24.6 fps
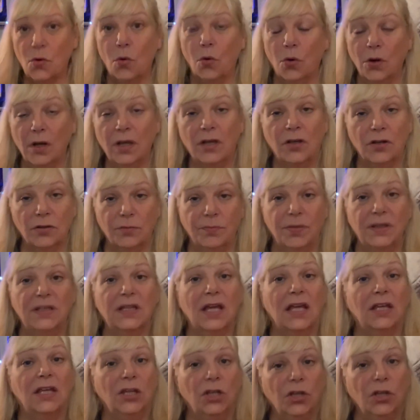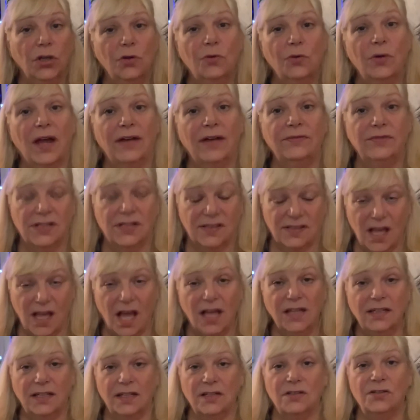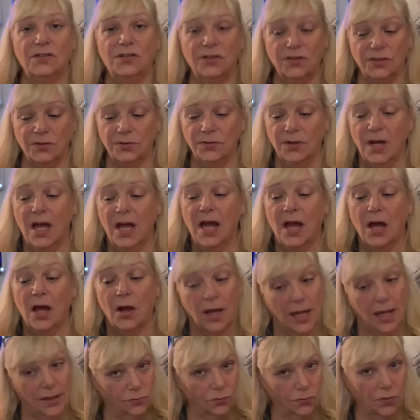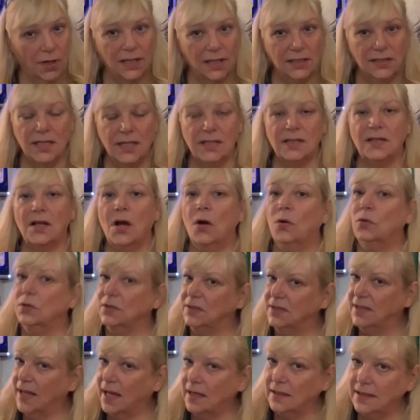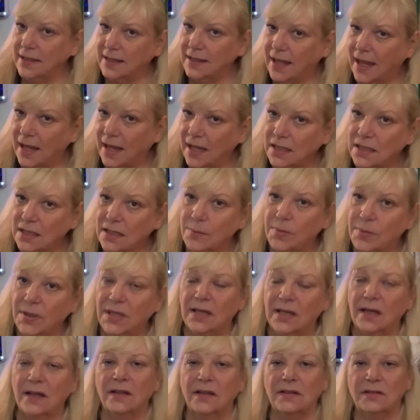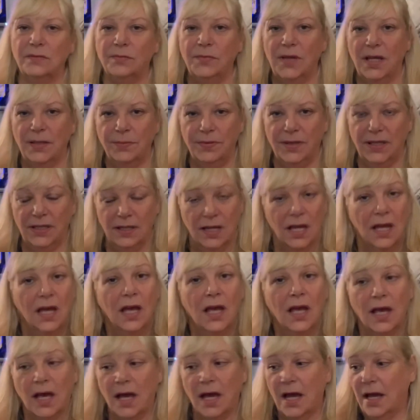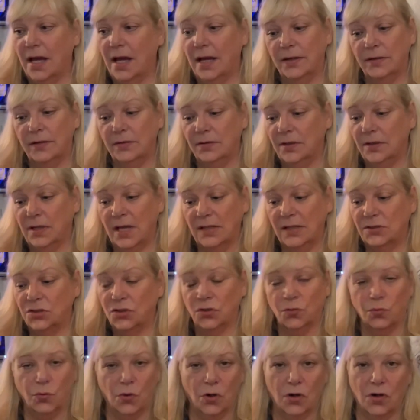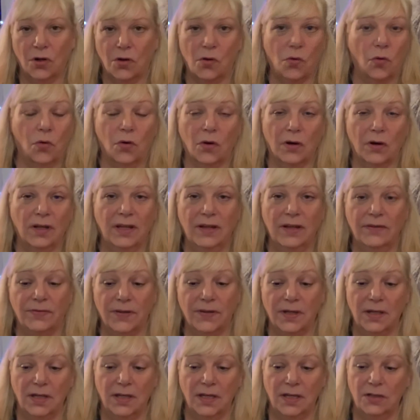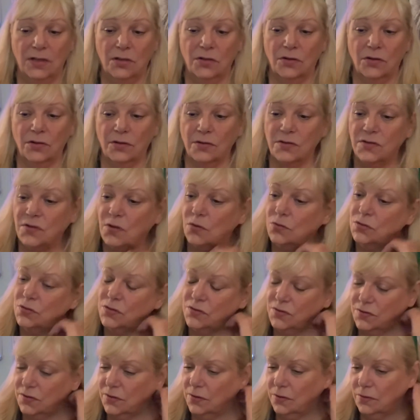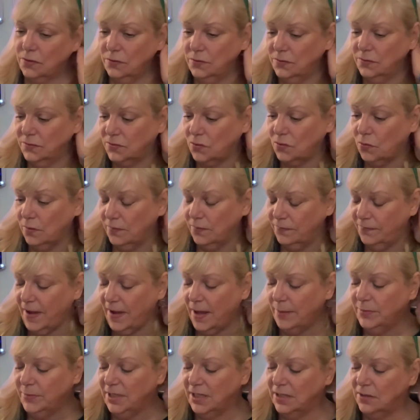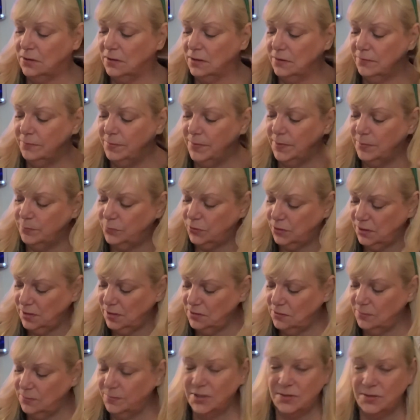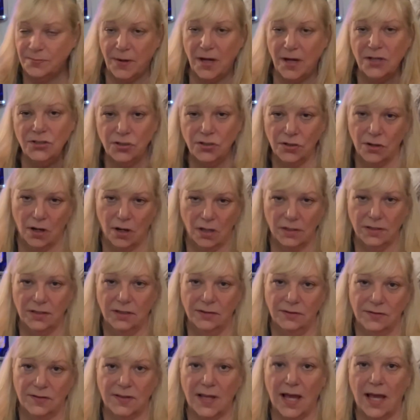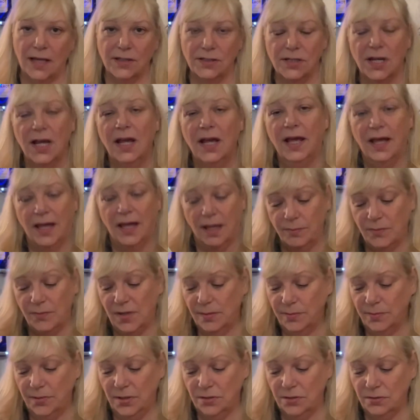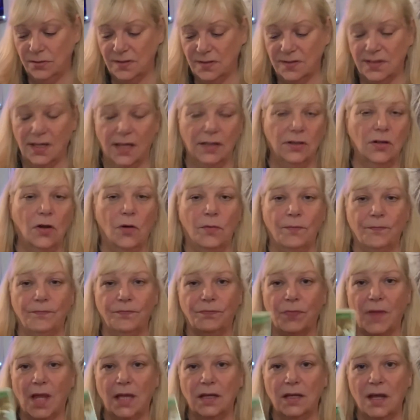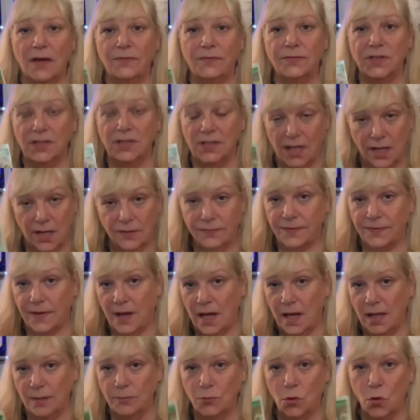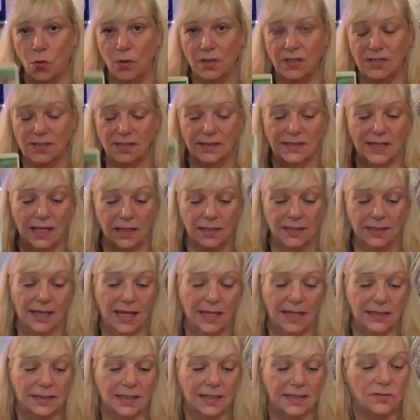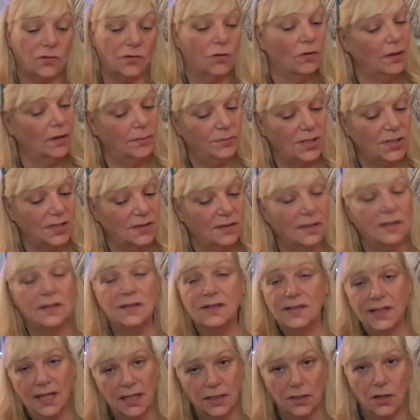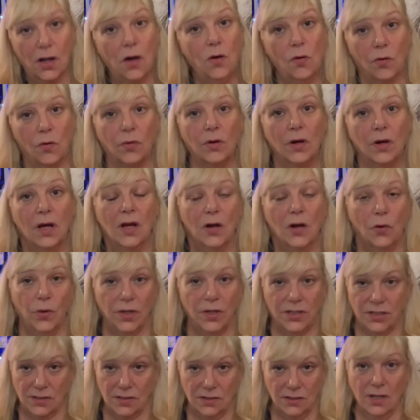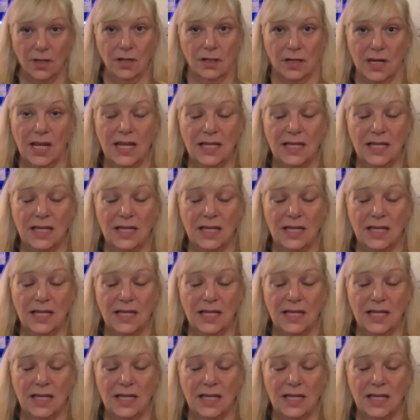Or it could be that you have decided to, and rightly so, delegate, because maybe at your work or even in your social circles or family could have been putting too much pressure on you, Sag. And maybe you're just saying, no, enough's enough. I'm going to delegate this, or I'm just going to say no, which is good.